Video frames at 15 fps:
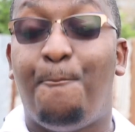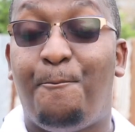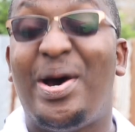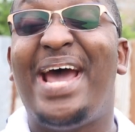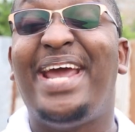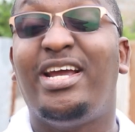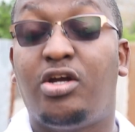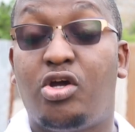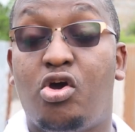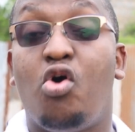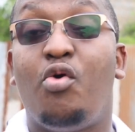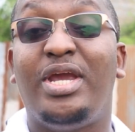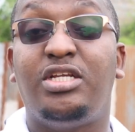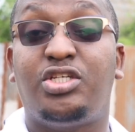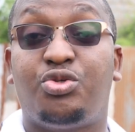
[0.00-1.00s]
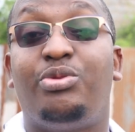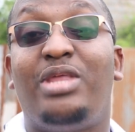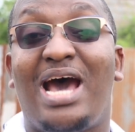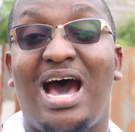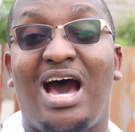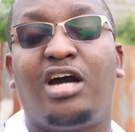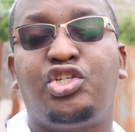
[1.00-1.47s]
by going to the
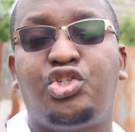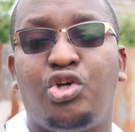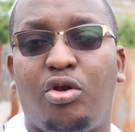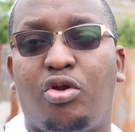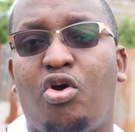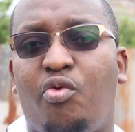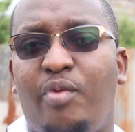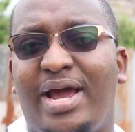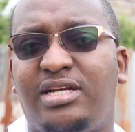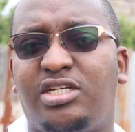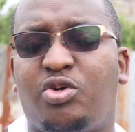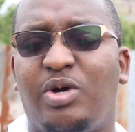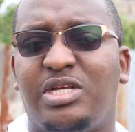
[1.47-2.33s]
actual correct